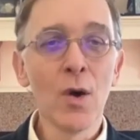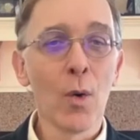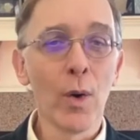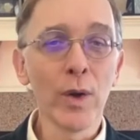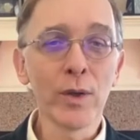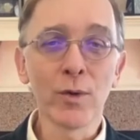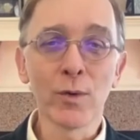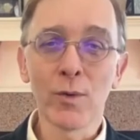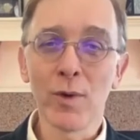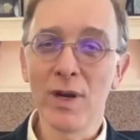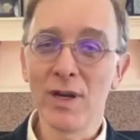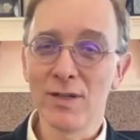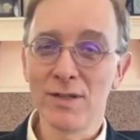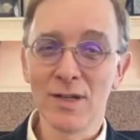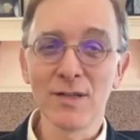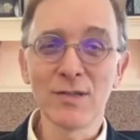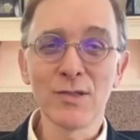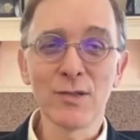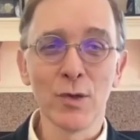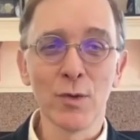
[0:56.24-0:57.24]
Oikocredit
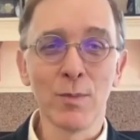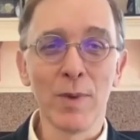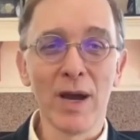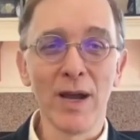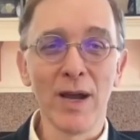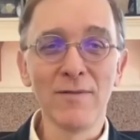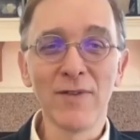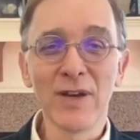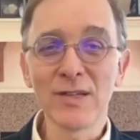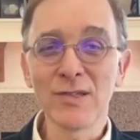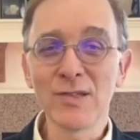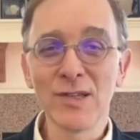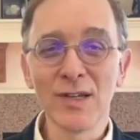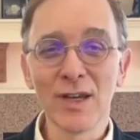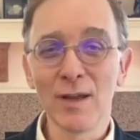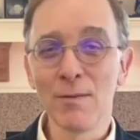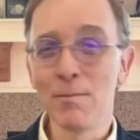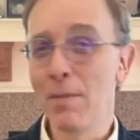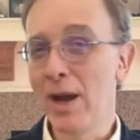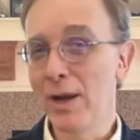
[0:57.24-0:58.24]
does so by investing
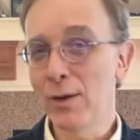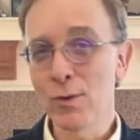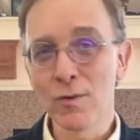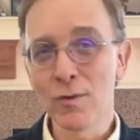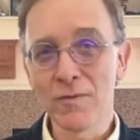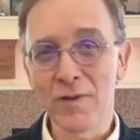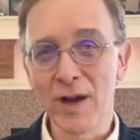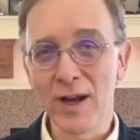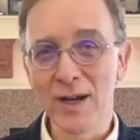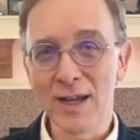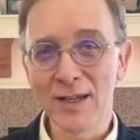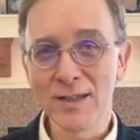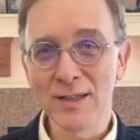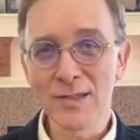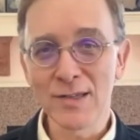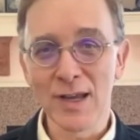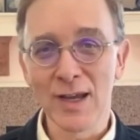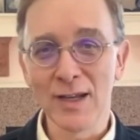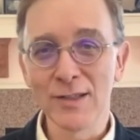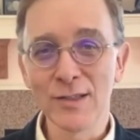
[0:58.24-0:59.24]
in microfinance
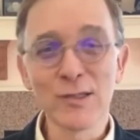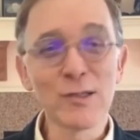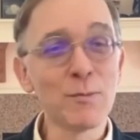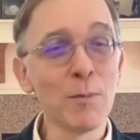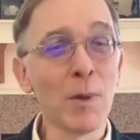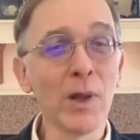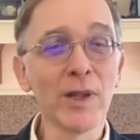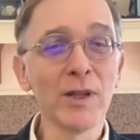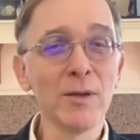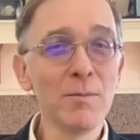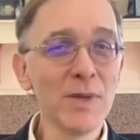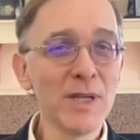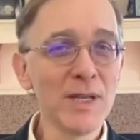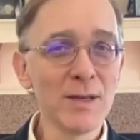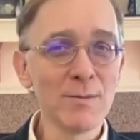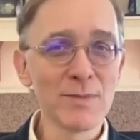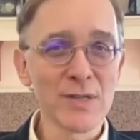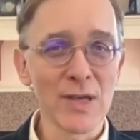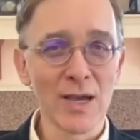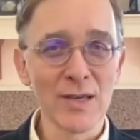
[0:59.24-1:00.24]
and small and
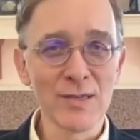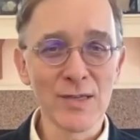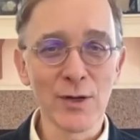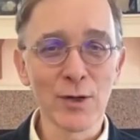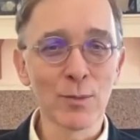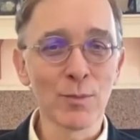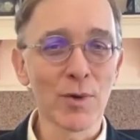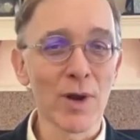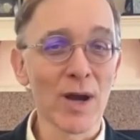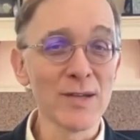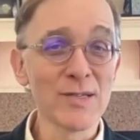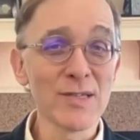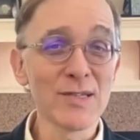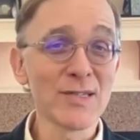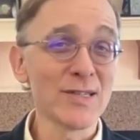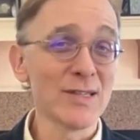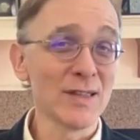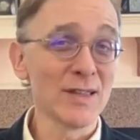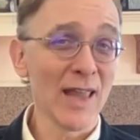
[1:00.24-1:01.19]
medium-sized enterprises in